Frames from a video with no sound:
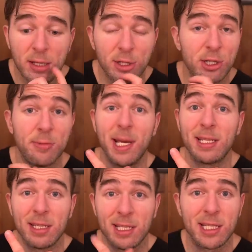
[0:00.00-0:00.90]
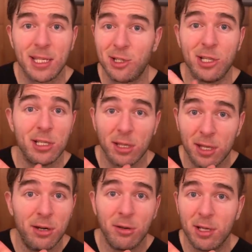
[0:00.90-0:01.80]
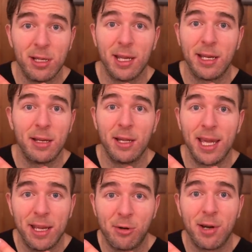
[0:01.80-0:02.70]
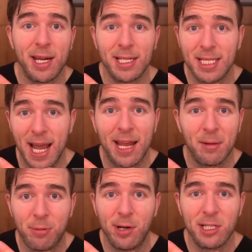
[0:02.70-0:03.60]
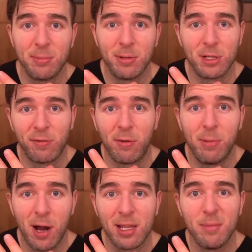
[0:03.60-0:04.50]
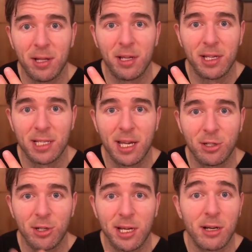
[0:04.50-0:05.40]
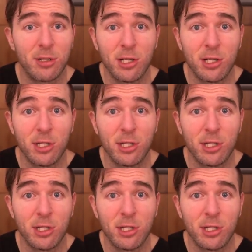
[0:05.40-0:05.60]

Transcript: So she's literally like iterating diet principles for bodybuilding essentially here.